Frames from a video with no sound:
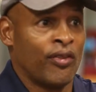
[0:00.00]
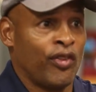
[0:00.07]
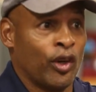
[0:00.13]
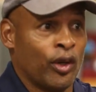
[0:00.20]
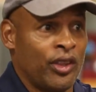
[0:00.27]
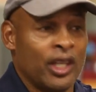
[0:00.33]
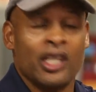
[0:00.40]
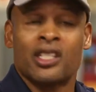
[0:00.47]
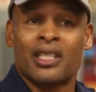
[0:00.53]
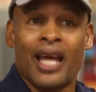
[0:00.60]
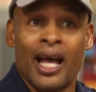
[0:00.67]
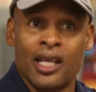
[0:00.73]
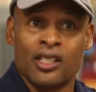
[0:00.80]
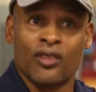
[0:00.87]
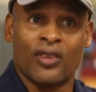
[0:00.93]
for these
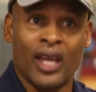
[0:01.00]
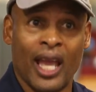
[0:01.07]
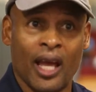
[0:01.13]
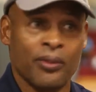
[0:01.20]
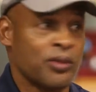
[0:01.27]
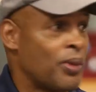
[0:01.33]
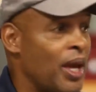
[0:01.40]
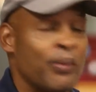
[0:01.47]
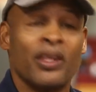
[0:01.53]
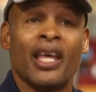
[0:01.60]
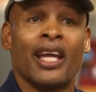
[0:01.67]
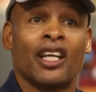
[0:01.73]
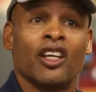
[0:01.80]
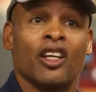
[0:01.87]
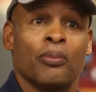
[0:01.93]
kinds of camps, maybe
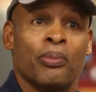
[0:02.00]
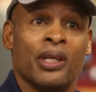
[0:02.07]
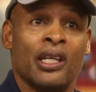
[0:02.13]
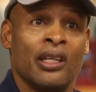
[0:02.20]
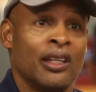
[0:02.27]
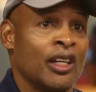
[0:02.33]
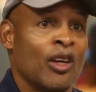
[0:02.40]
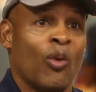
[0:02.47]
they could be